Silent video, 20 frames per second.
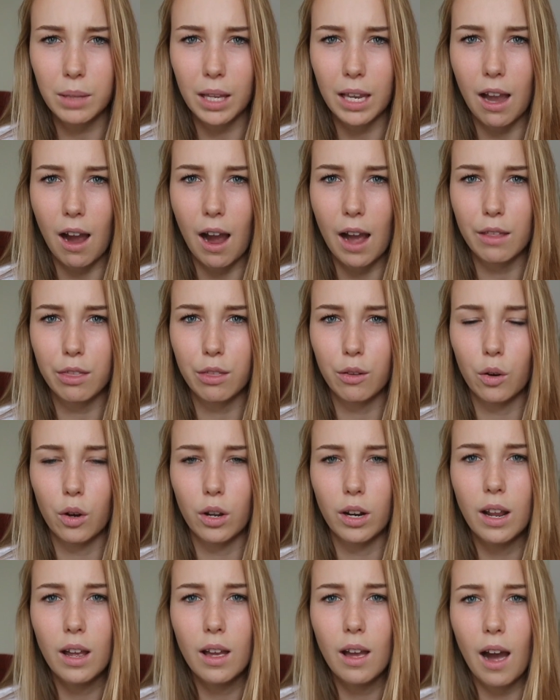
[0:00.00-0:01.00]
Like, I
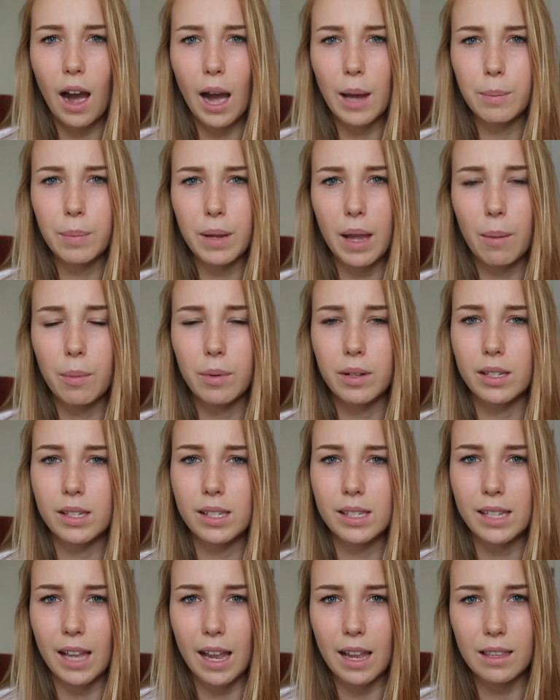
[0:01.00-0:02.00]
thought I'd be able to
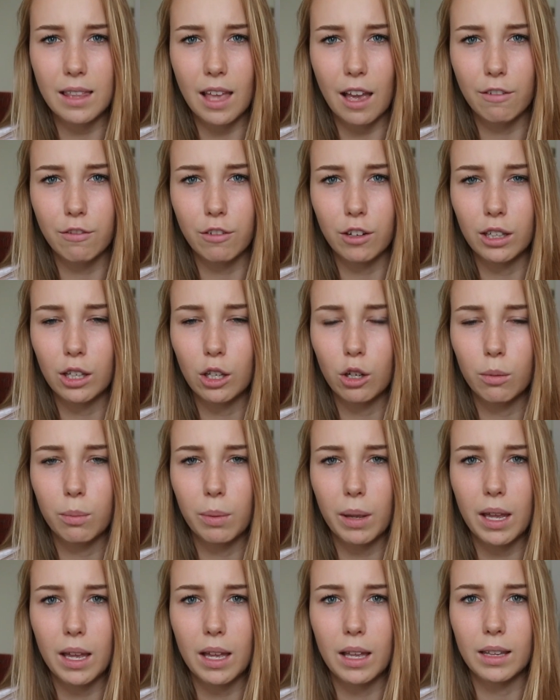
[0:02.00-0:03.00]
stay there for a little
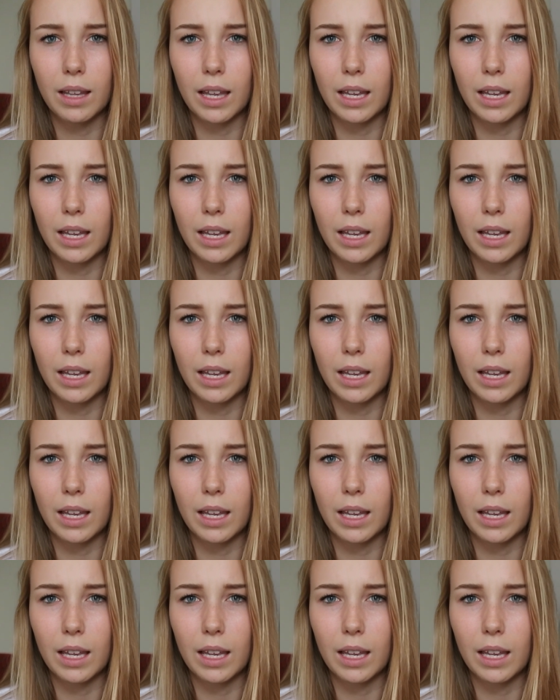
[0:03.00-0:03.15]
bit,